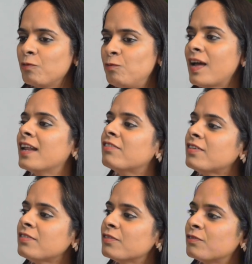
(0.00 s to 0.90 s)
Whenever
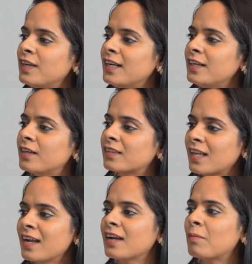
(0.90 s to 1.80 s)
we
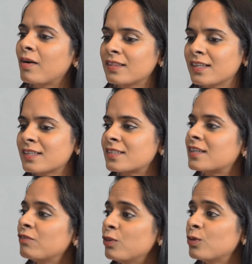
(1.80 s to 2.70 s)
think about this
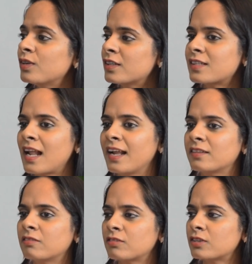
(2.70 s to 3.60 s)
review is like
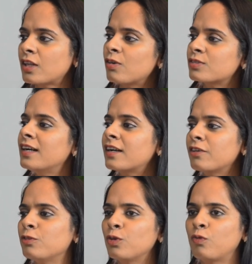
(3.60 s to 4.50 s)
1000
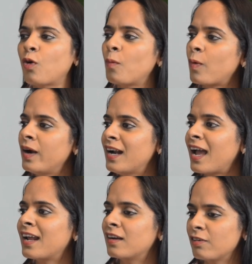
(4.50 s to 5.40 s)
review
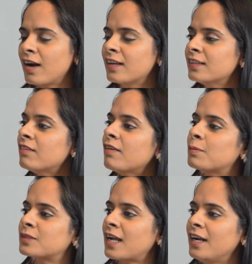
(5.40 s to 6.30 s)
4.9, other
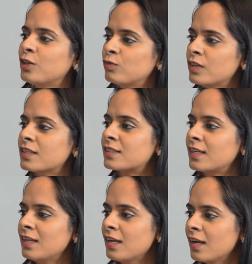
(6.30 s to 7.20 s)
website you will
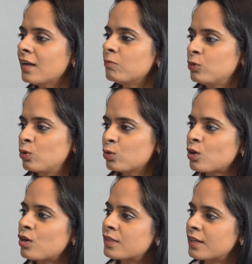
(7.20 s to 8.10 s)
see
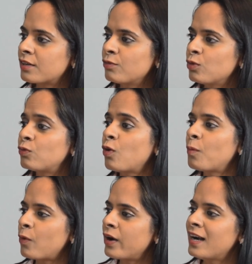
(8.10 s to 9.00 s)
2000 review
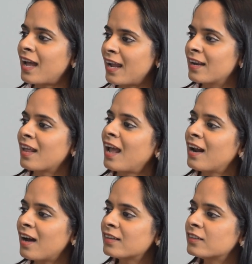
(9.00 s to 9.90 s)
4.9,
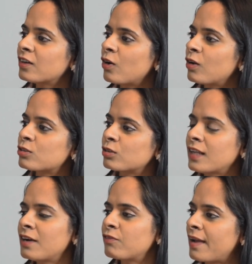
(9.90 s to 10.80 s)
and other also
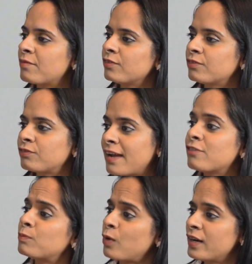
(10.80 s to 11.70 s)
that
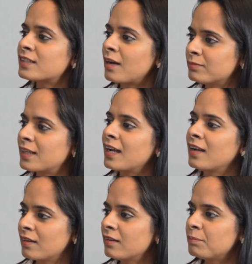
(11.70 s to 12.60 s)
5 point
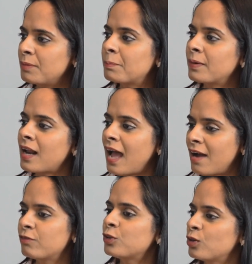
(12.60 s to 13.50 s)
something people
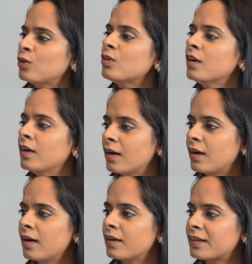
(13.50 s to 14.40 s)
have
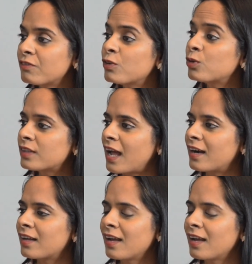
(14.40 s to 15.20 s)
reviewed that.